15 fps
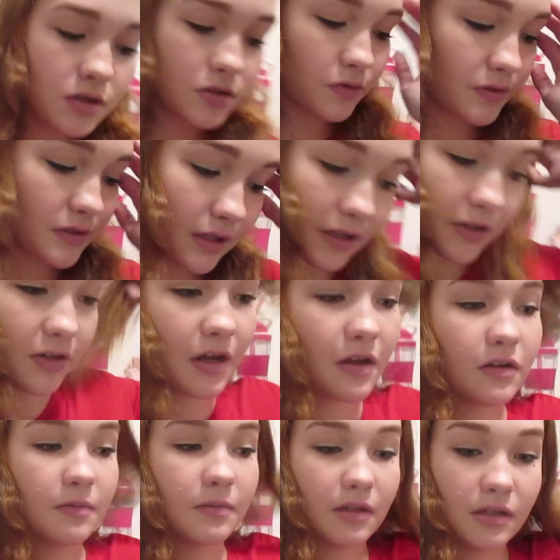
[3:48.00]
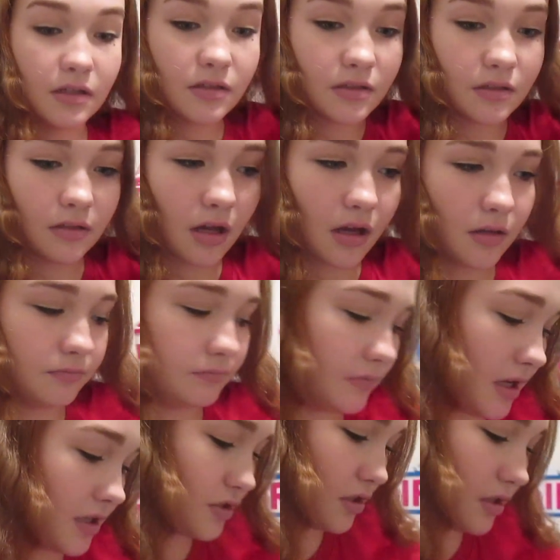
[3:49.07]
So it's later now and I'm gonna
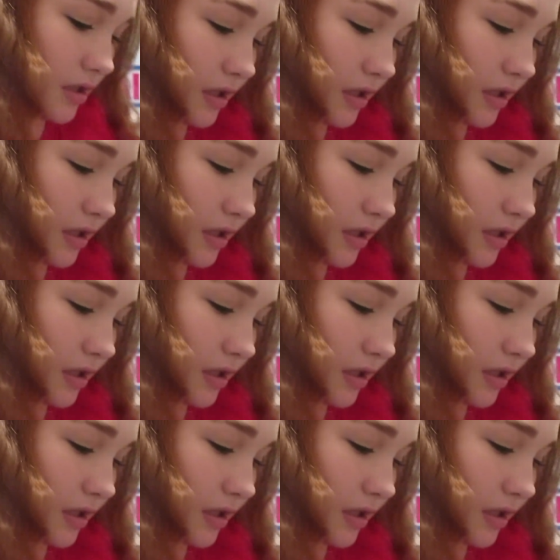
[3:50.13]
actually